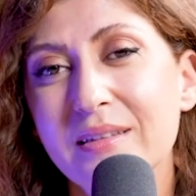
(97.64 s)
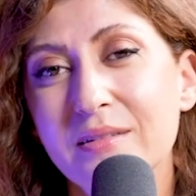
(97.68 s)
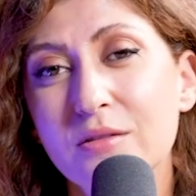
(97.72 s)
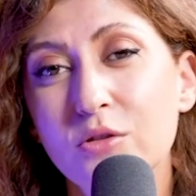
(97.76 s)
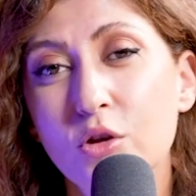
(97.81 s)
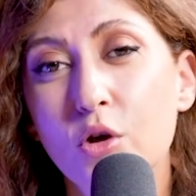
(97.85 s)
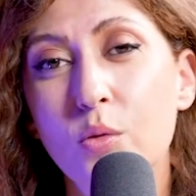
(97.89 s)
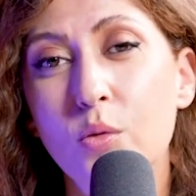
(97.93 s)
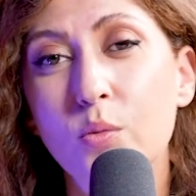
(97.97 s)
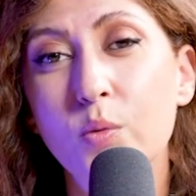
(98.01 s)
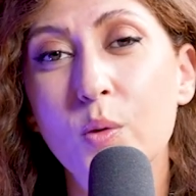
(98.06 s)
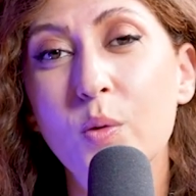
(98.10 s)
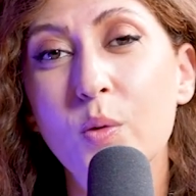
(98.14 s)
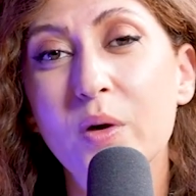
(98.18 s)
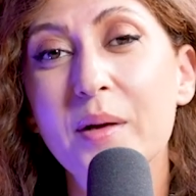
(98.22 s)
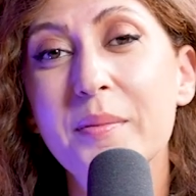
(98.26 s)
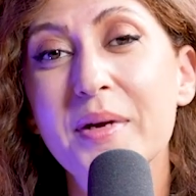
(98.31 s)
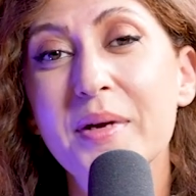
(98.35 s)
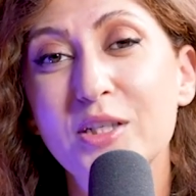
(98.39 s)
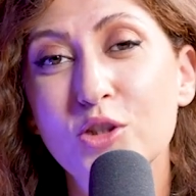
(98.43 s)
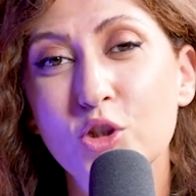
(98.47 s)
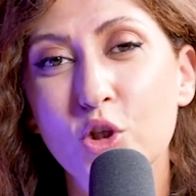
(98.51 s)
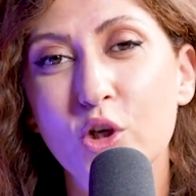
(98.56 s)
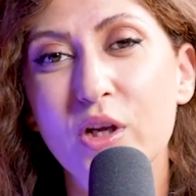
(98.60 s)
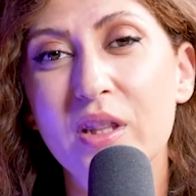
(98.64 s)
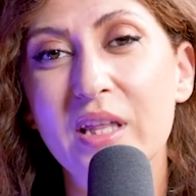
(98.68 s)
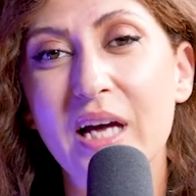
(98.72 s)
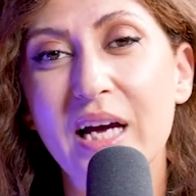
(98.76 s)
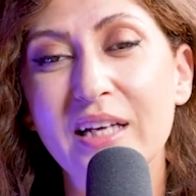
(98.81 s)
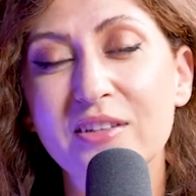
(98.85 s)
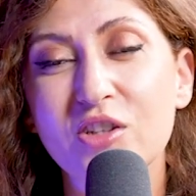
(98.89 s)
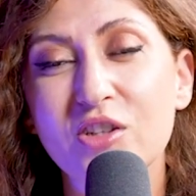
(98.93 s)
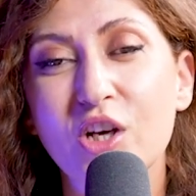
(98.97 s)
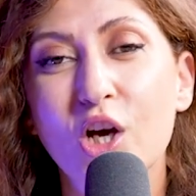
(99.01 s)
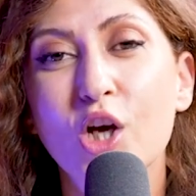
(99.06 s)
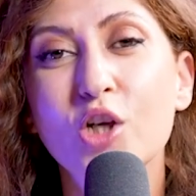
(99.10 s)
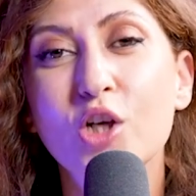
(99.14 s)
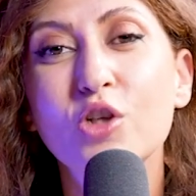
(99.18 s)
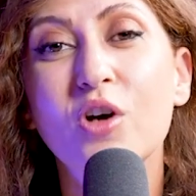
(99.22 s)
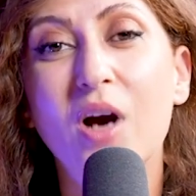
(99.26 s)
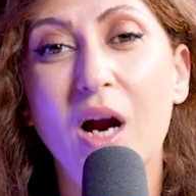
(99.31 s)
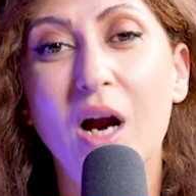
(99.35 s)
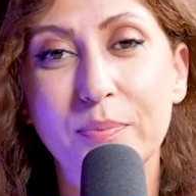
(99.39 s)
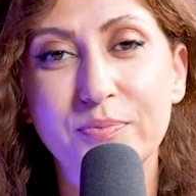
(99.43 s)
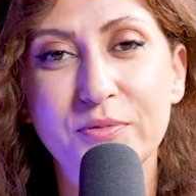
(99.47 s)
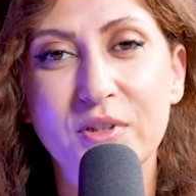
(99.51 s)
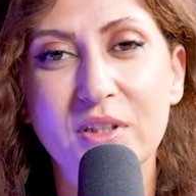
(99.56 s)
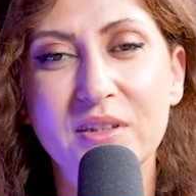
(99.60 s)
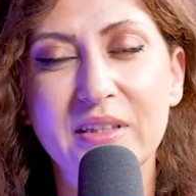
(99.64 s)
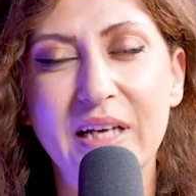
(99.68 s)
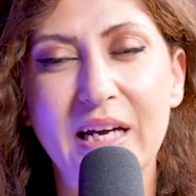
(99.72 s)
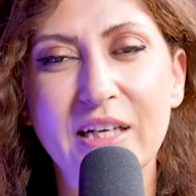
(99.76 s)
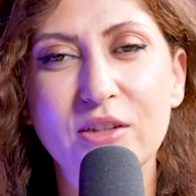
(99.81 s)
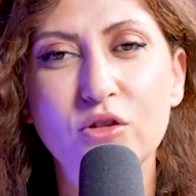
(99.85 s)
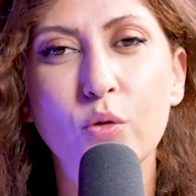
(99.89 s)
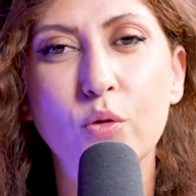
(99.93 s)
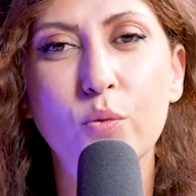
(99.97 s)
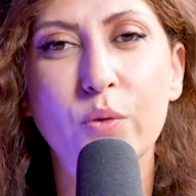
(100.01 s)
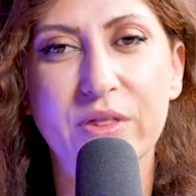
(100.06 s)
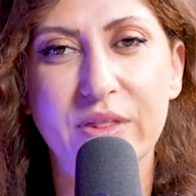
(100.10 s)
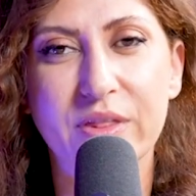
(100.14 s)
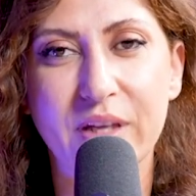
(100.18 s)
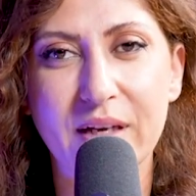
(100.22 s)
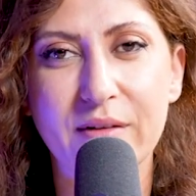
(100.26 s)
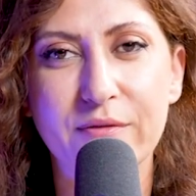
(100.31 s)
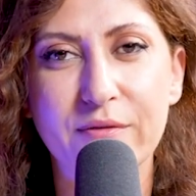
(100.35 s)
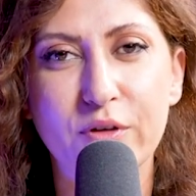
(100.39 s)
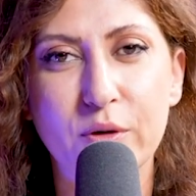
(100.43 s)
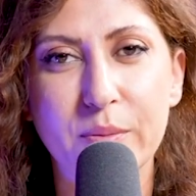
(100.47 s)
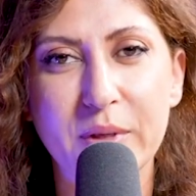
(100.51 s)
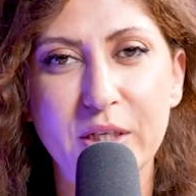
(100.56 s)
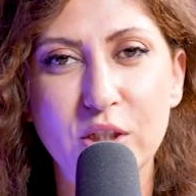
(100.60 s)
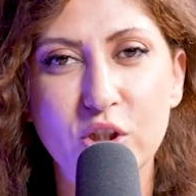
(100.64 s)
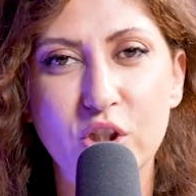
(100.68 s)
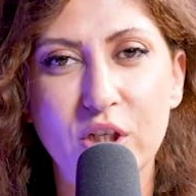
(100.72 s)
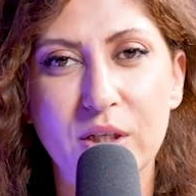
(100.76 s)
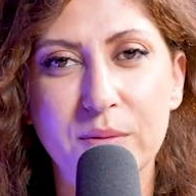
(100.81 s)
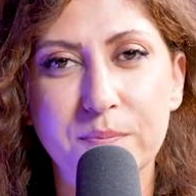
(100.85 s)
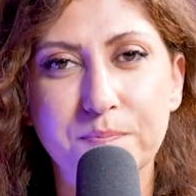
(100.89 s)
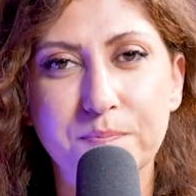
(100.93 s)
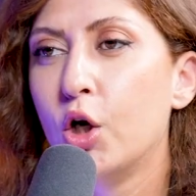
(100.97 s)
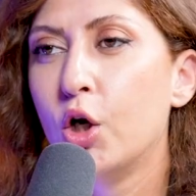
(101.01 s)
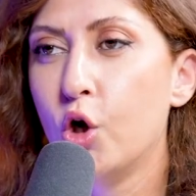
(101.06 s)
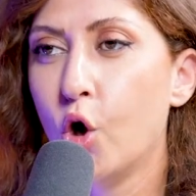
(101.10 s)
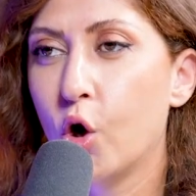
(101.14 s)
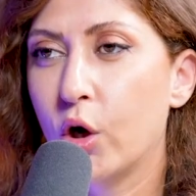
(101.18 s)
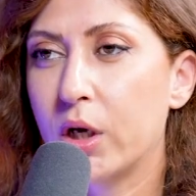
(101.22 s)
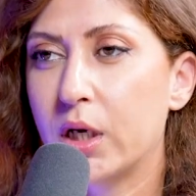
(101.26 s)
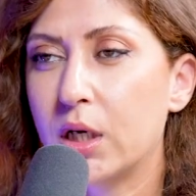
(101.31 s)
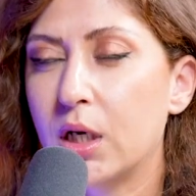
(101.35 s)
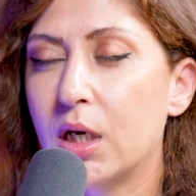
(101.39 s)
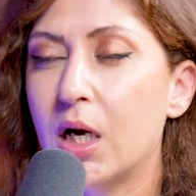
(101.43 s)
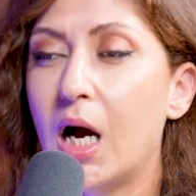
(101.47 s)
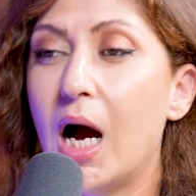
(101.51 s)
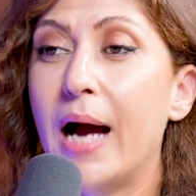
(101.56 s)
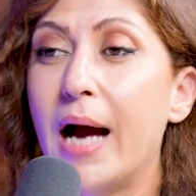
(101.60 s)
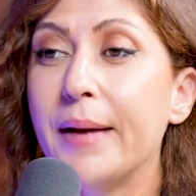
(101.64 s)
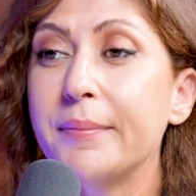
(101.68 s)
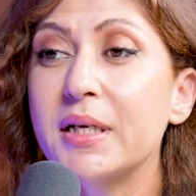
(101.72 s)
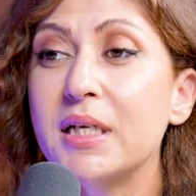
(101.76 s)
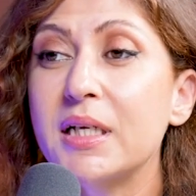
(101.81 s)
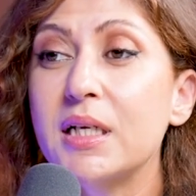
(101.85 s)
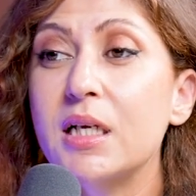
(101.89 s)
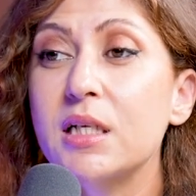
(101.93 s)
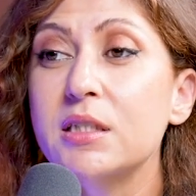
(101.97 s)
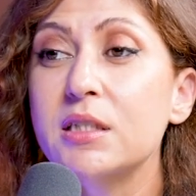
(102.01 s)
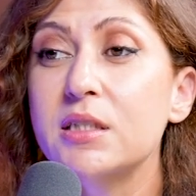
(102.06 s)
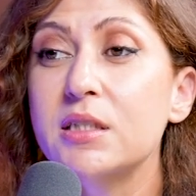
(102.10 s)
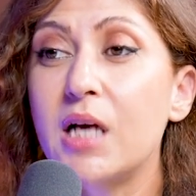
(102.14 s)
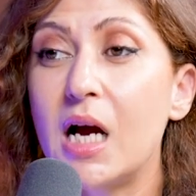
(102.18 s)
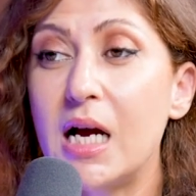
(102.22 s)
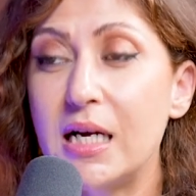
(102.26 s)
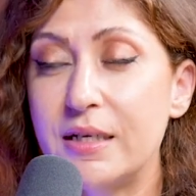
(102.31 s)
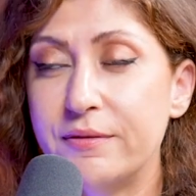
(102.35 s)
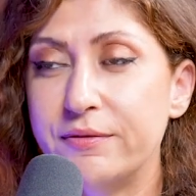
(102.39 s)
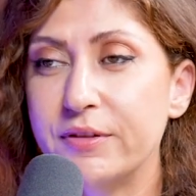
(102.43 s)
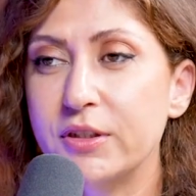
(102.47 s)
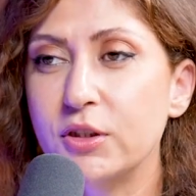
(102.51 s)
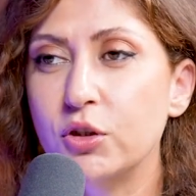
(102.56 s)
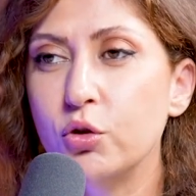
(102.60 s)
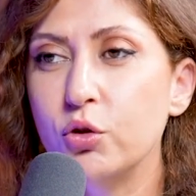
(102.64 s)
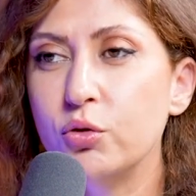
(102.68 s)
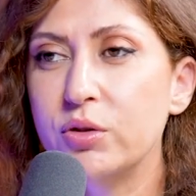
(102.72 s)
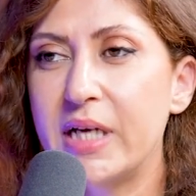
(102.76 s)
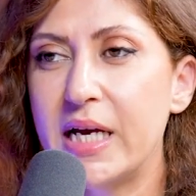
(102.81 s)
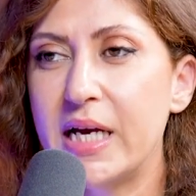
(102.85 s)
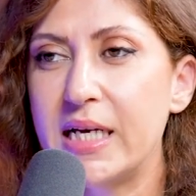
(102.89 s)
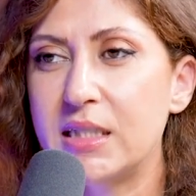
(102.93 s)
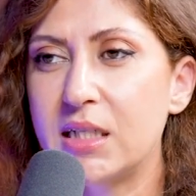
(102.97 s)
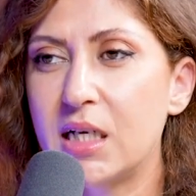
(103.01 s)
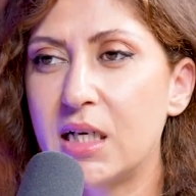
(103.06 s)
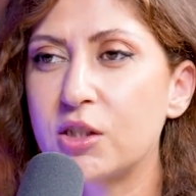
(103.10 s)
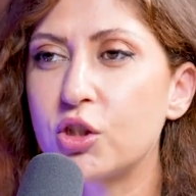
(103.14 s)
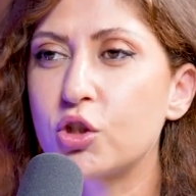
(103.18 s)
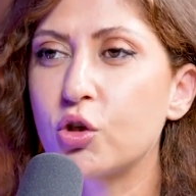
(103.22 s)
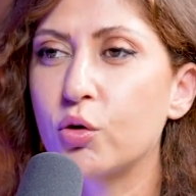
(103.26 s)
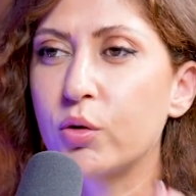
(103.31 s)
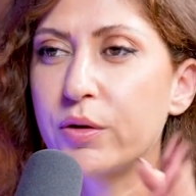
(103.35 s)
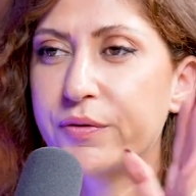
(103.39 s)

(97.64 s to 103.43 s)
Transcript: we want to make sure that you're up to date with the information. Look, I'm going to dive into data. So